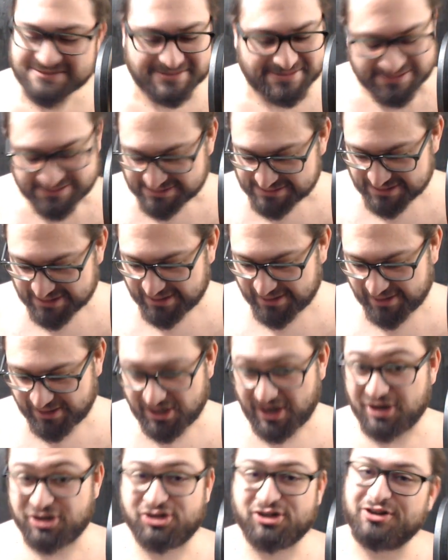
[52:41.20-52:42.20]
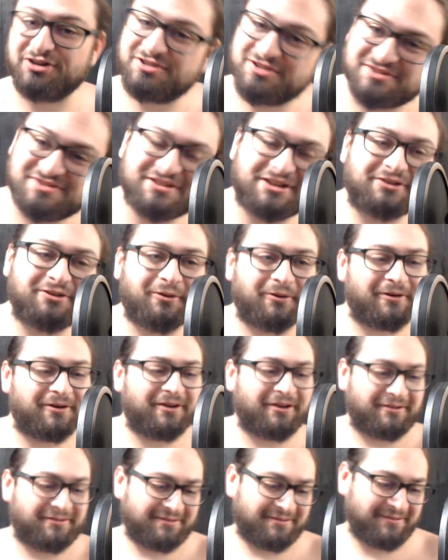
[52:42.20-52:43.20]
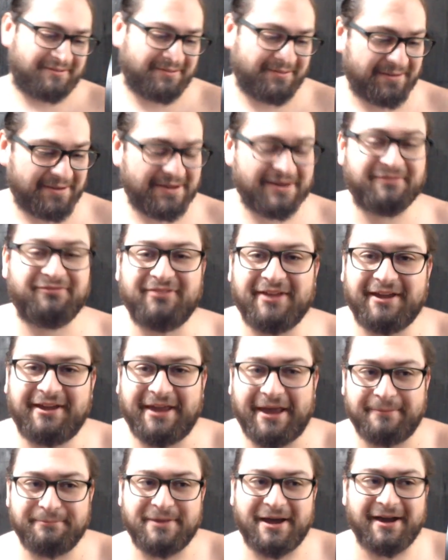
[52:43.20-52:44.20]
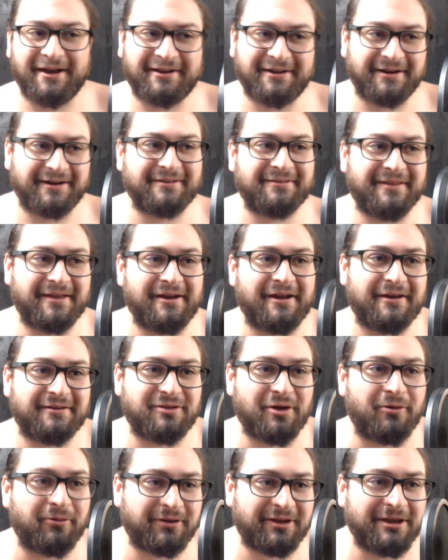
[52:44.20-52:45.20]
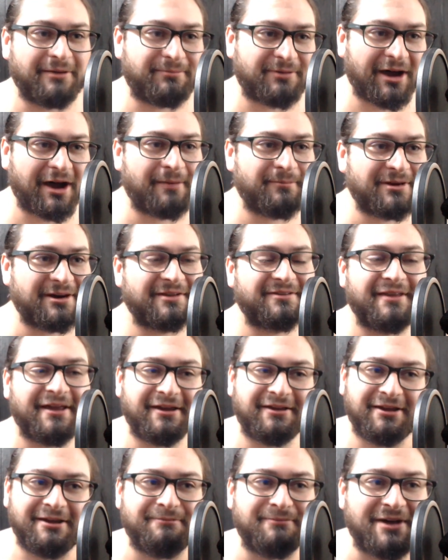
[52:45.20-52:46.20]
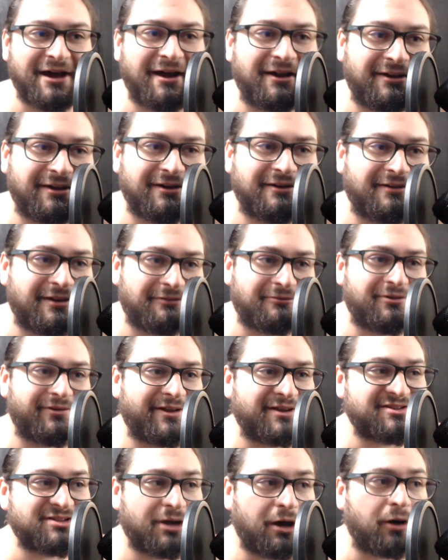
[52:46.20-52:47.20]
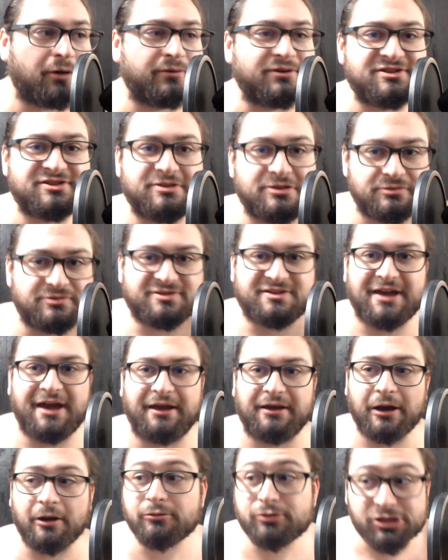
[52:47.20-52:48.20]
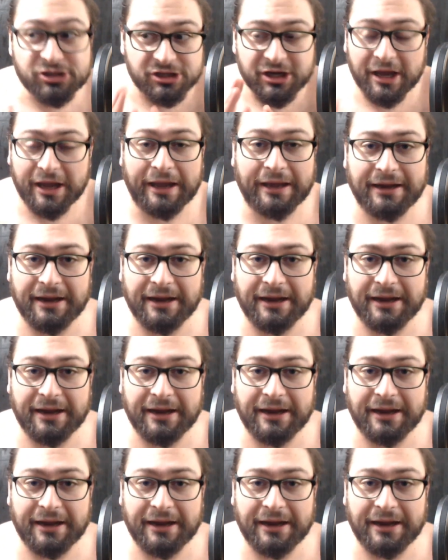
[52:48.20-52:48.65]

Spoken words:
I should have just ignored it. And if they kept knocking and then I don't keep coming and they keep knocking and they realize, oh, it's Tuesday. Oh, shit.